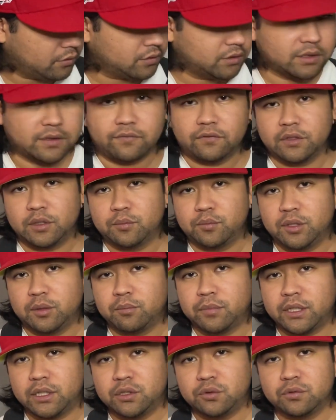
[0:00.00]
There's definitely a big
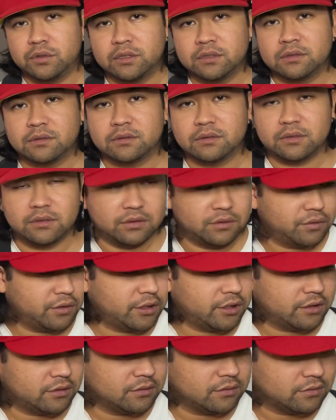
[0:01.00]
manual under
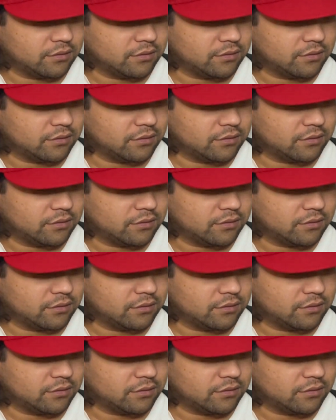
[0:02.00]
there.